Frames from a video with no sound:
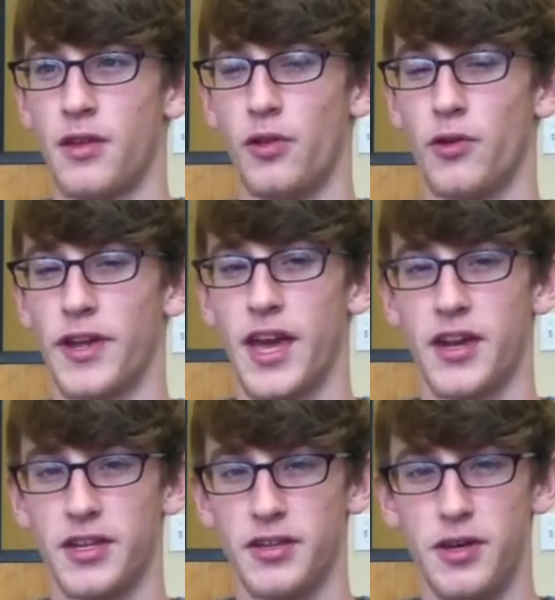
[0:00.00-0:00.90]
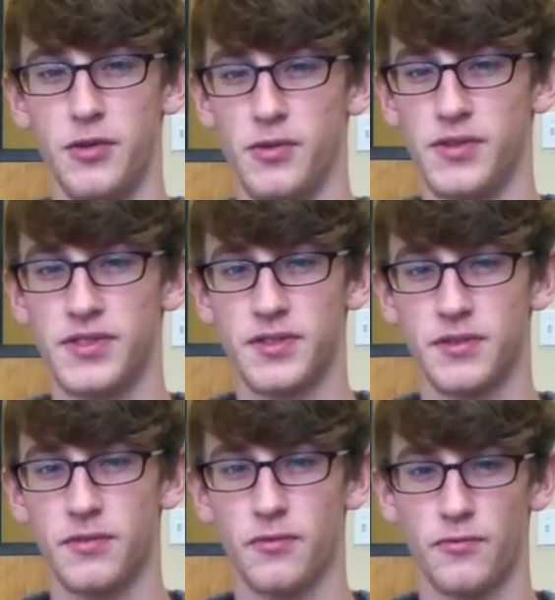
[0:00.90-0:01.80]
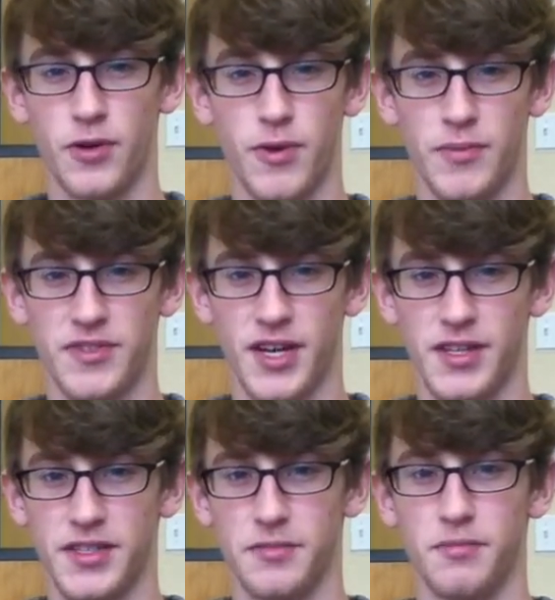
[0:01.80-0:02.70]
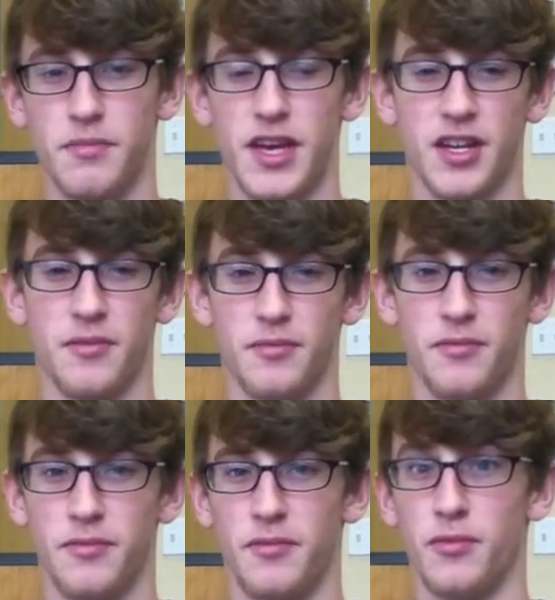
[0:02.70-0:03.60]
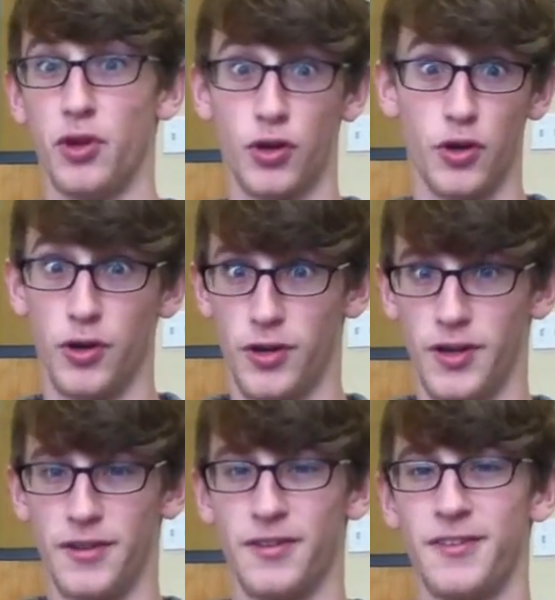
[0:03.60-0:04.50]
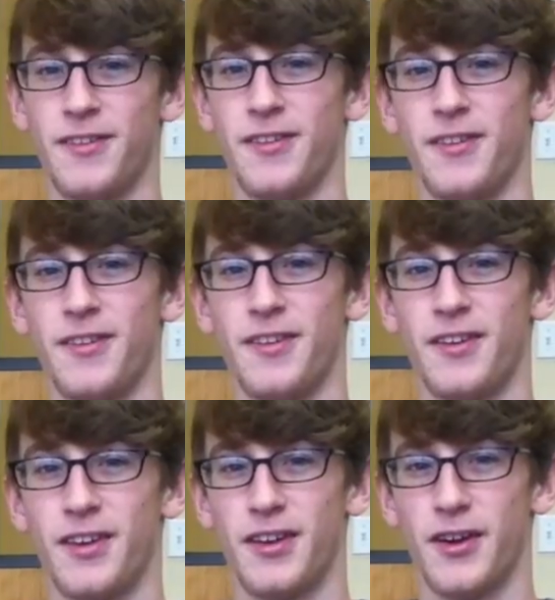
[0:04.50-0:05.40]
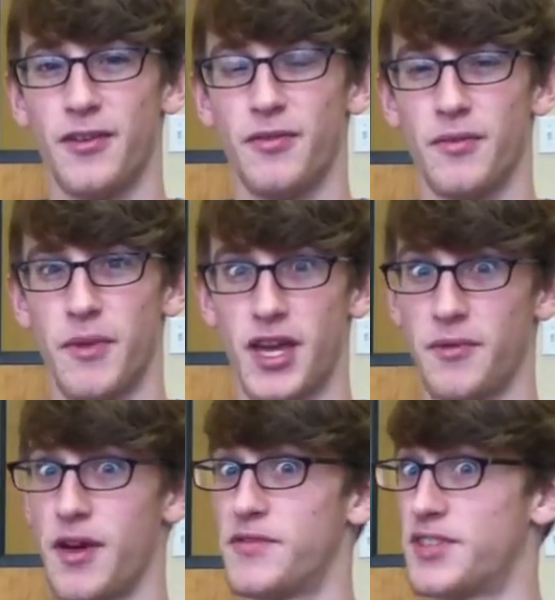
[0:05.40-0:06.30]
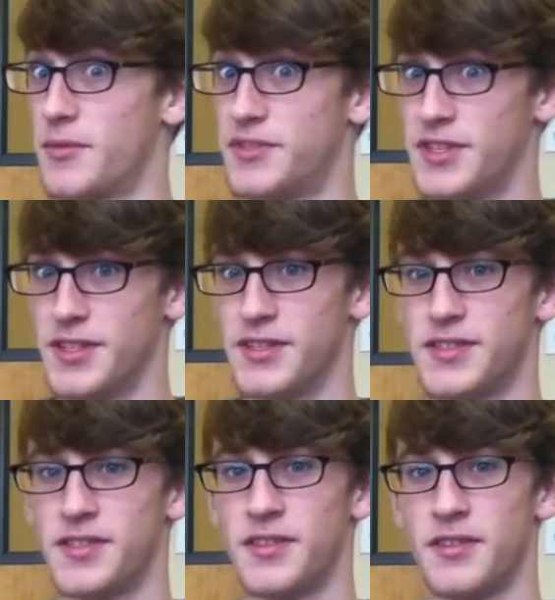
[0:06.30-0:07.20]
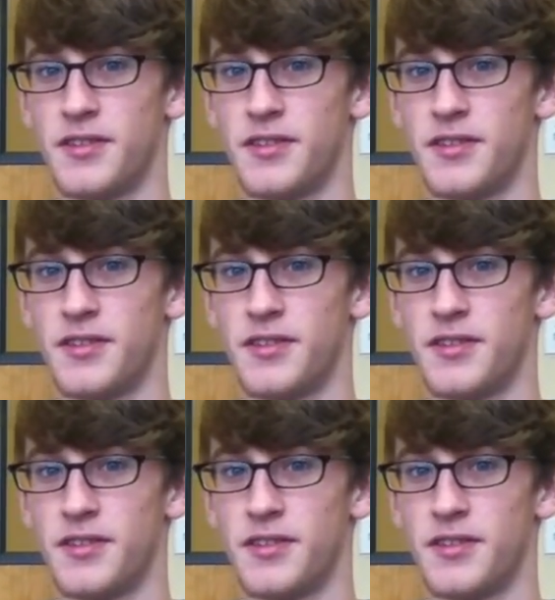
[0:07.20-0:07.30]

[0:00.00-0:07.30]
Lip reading: learning how to use free websites and making them look good and making them have substance.